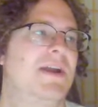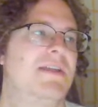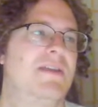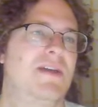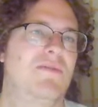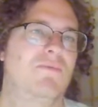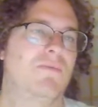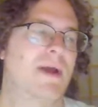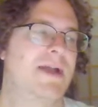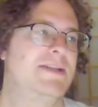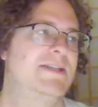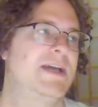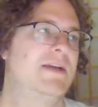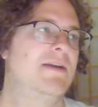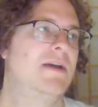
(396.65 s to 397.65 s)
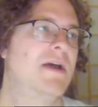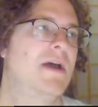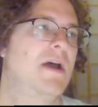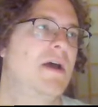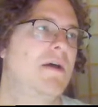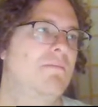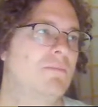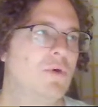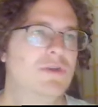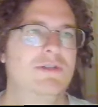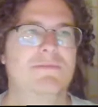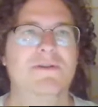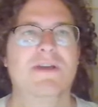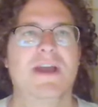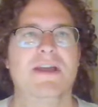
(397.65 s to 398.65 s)
I think Reds had
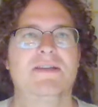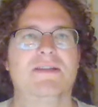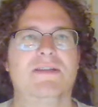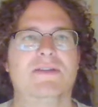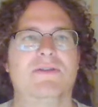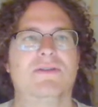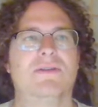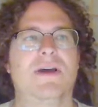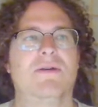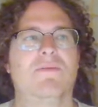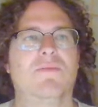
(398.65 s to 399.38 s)
multiple cases,